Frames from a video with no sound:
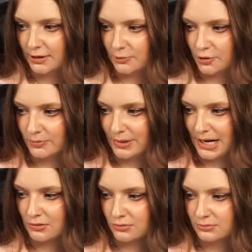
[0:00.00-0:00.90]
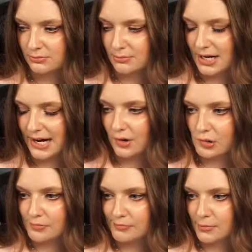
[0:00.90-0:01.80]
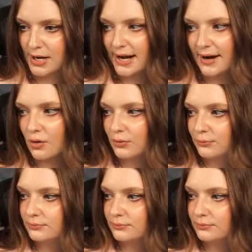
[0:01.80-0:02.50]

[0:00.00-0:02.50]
them going meow, meow, meow.